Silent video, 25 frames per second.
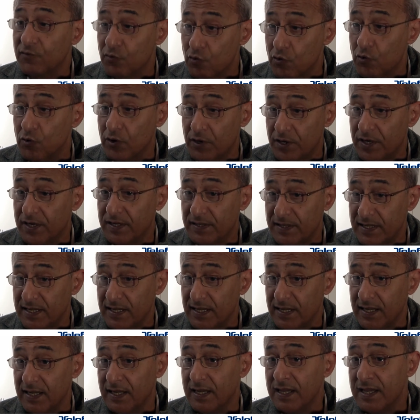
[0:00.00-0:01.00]
for
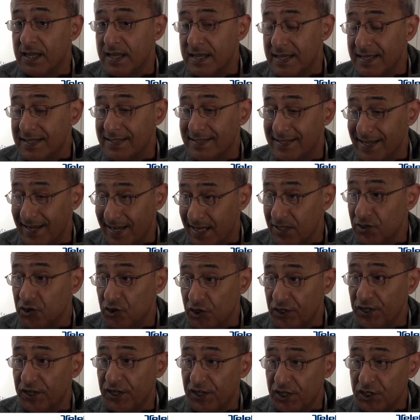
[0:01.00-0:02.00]
the second
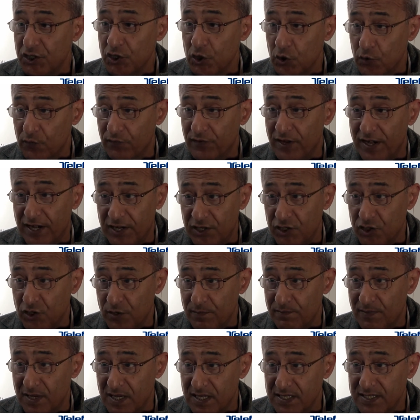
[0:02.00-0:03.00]
generation of the laryngeal
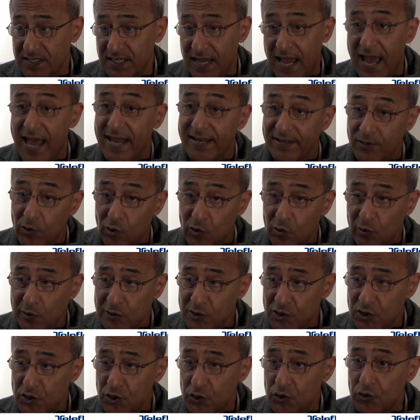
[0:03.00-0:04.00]
mask. And
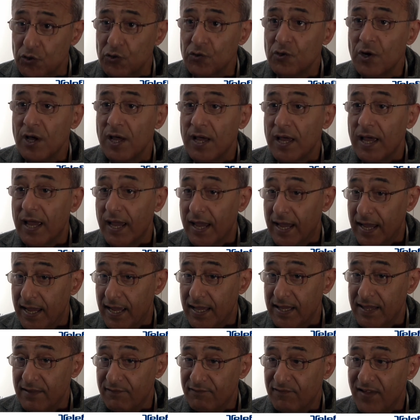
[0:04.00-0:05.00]
also
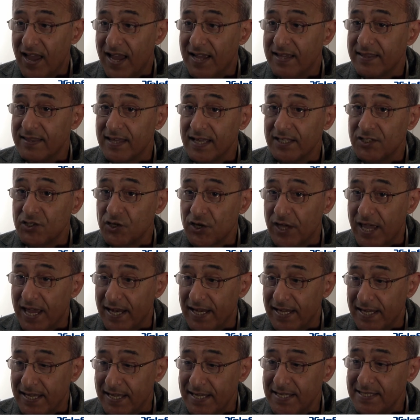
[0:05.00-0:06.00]
the fact that you
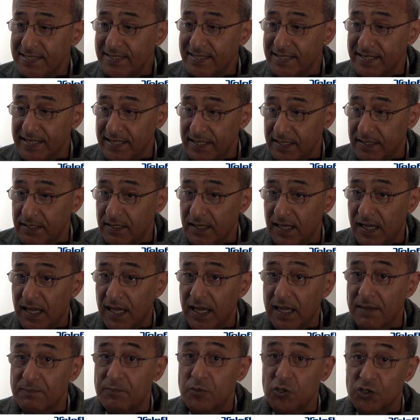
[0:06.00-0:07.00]
can easily
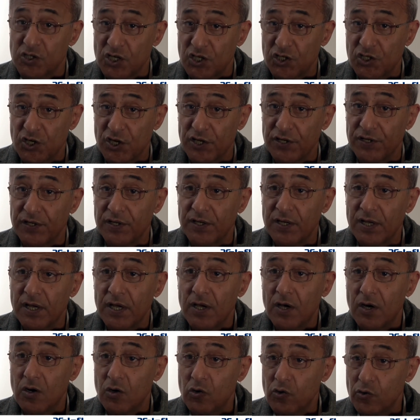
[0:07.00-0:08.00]
position
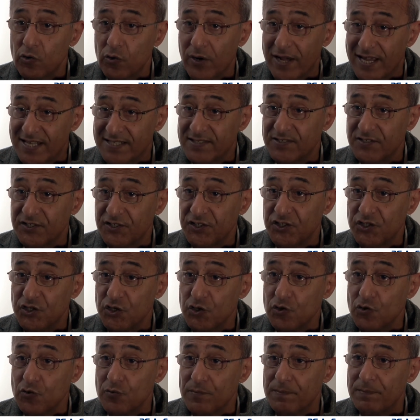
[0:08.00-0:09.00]
orogastric
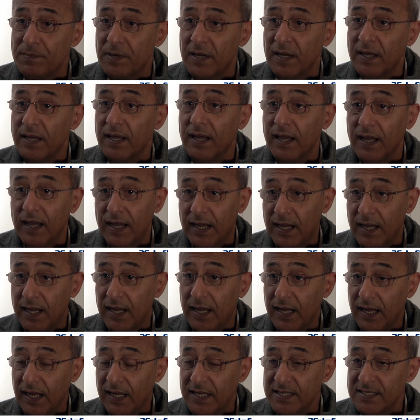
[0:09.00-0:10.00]
tube
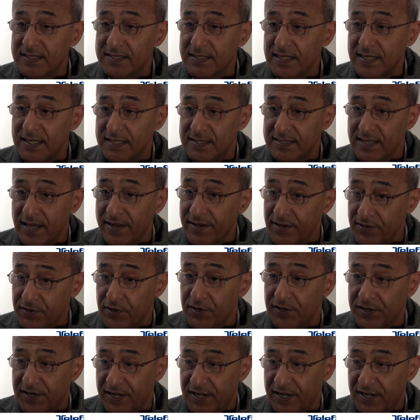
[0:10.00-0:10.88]
is another